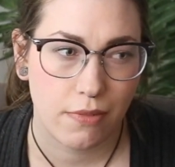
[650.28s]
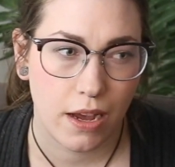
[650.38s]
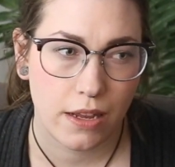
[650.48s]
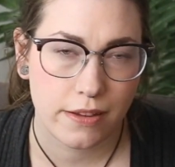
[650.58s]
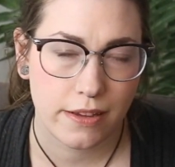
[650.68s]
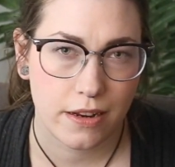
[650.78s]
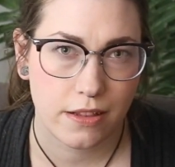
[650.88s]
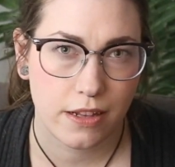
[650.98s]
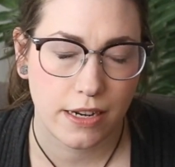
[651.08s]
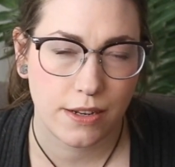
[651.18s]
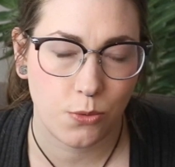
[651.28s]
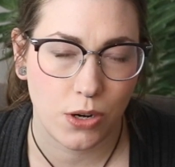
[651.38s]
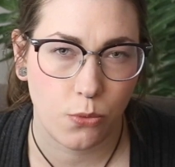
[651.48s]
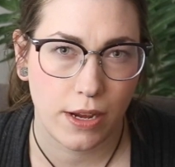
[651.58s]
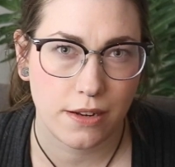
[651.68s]
I decided that I didn't want
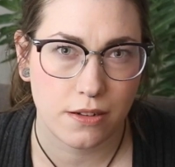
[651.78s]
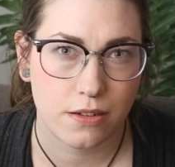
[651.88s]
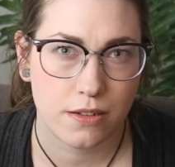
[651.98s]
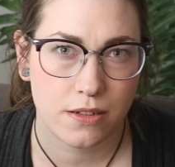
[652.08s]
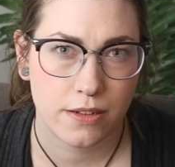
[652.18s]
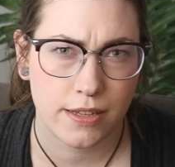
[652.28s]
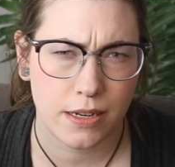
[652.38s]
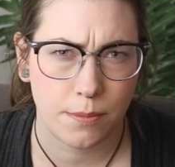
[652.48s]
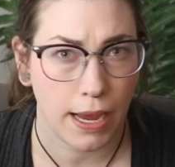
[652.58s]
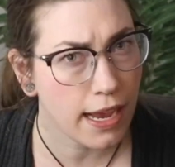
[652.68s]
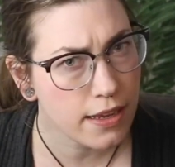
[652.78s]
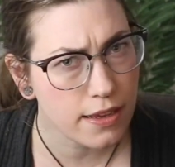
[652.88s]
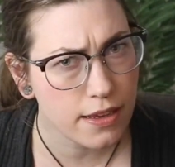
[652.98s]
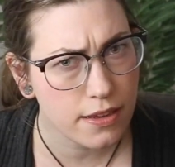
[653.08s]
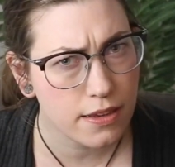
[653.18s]
to wait to send it back
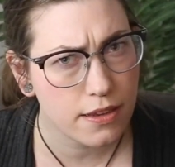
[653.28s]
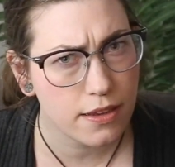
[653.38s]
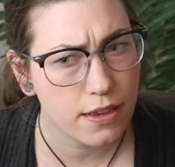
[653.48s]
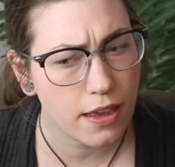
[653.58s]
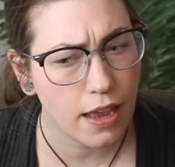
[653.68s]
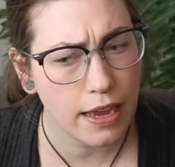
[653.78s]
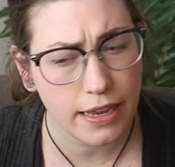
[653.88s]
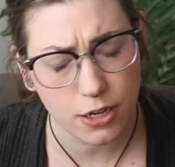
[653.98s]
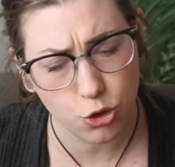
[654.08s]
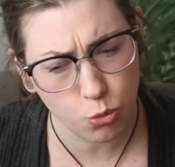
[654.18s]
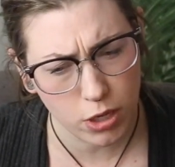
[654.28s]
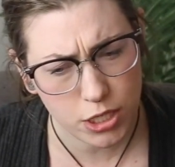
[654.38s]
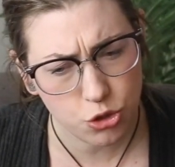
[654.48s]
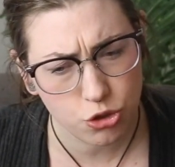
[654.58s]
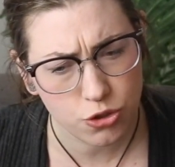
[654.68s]
and get a new
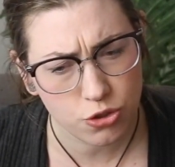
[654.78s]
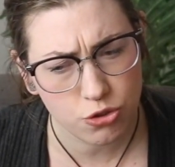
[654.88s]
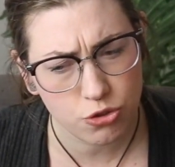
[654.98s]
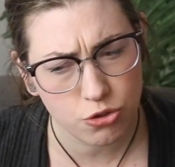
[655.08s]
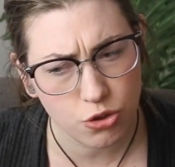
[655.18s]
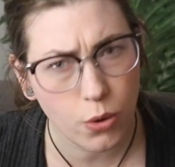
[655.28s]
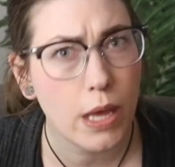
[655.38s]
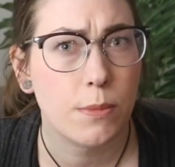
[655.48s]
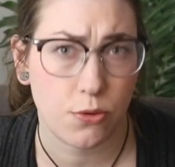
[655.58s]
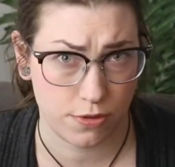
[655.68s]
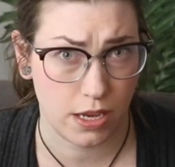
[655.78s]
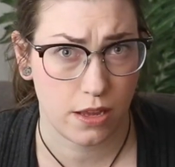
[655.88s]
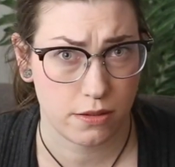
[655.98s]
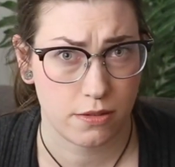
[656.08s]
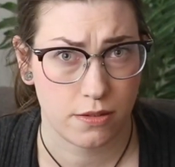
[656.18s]
one, so I'm using
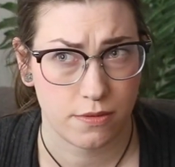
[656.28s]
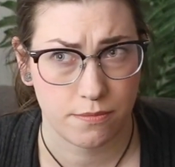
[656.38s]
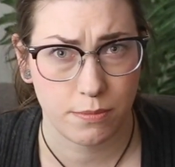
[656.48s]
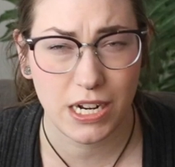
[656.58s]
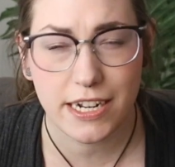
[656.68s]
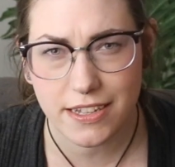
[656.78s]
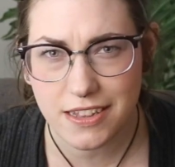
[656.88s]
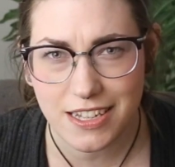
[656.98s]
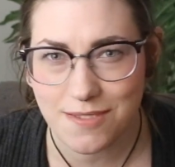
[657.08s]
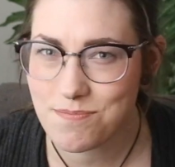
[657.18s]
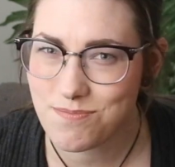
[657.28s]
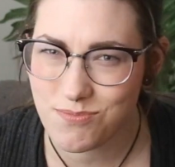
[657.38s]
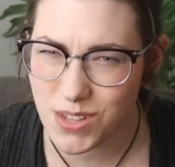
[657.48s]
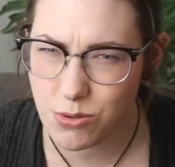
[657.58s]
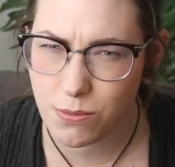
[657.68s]
it. But ideally,
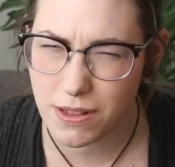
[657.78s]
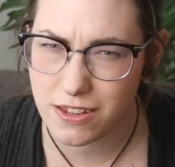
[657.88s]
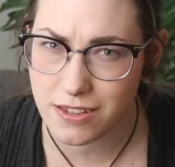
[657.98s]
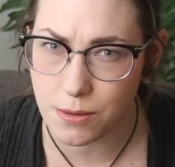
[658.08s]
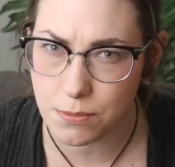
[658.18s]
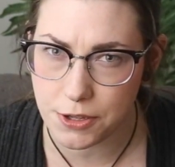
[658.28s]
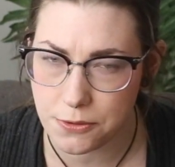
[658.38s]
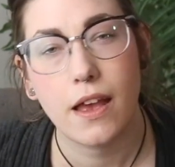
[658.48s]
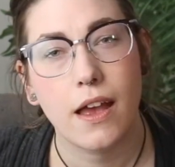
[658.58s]
it would be the same blue.